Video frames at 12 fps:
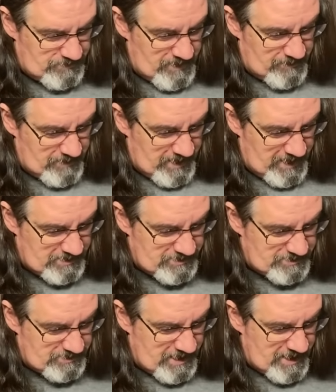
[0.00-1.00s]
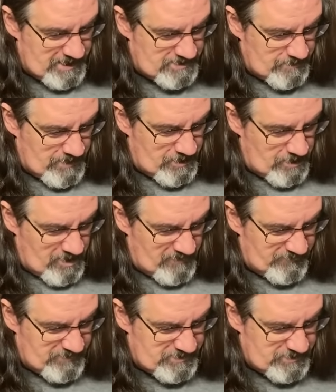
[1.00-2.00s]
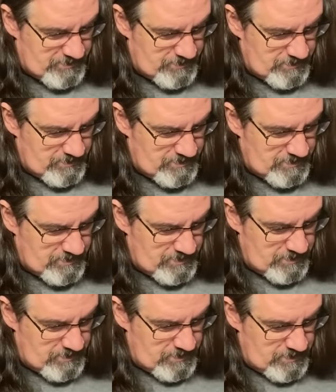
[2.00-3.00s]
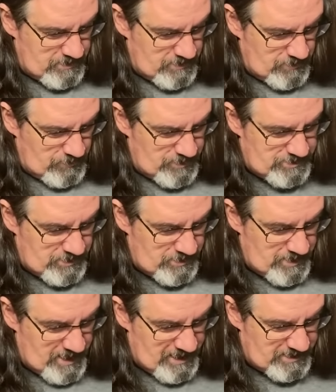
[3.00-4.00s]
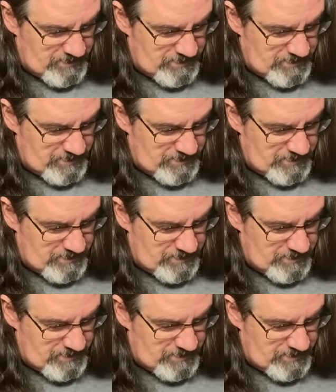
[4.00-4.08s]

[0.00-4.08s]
may be exercised by an officer which are not